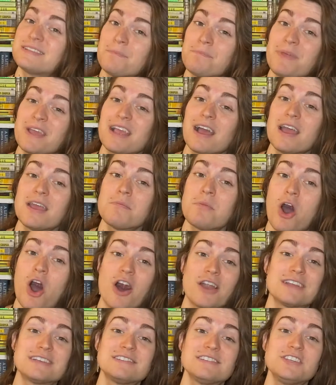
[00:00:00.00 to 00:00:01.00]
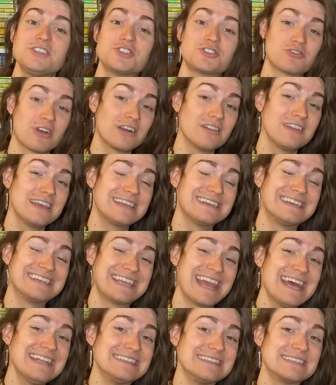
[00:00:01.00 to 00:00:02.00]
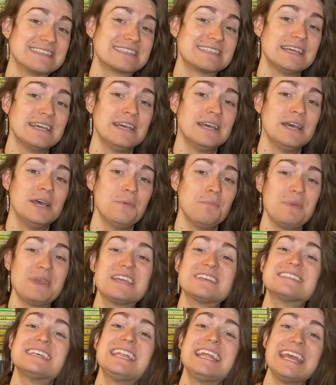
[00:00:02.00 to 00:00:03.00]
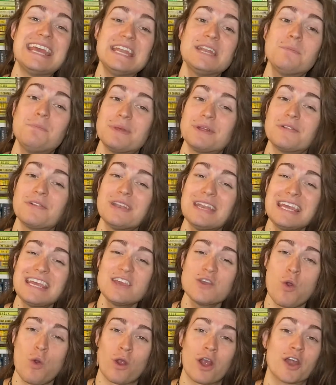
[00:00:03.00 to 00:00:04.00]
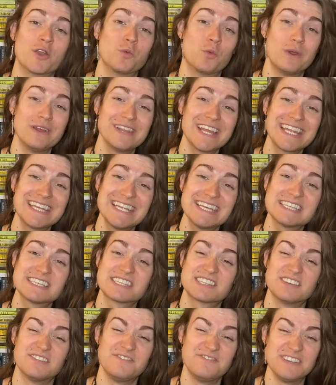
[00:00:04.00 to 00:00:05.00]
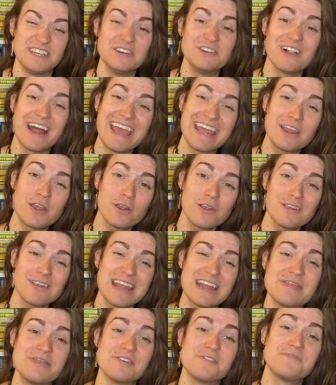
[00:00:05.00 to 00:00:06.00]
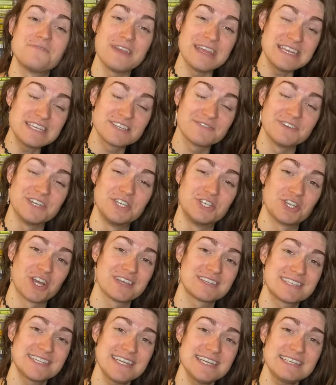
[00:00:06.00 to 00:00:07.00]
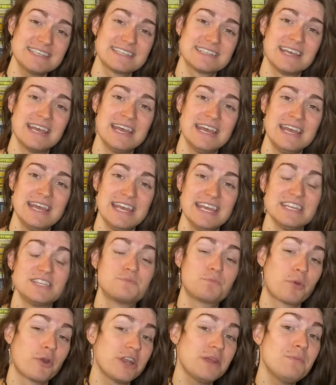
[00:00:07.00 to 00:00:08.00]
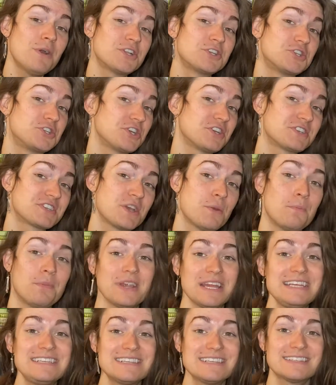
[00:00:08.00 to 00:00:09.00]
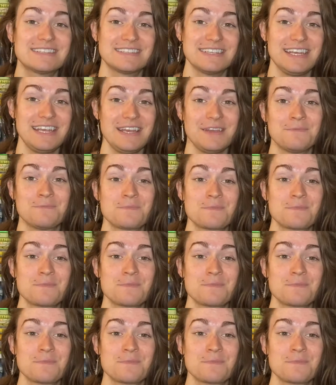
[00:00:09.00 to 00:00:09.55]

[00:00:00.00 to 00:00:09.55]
something I am honestly struggling against, because an inability or unwillingness to feel anger in the face of injustice is pretty much just complacency.